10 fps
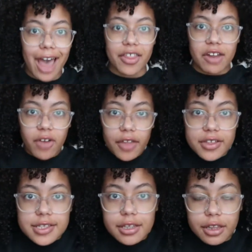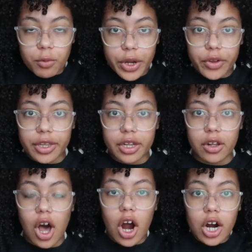then I've got this weird
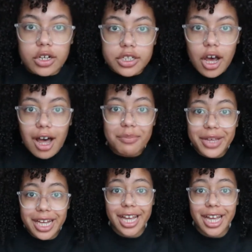little heart top.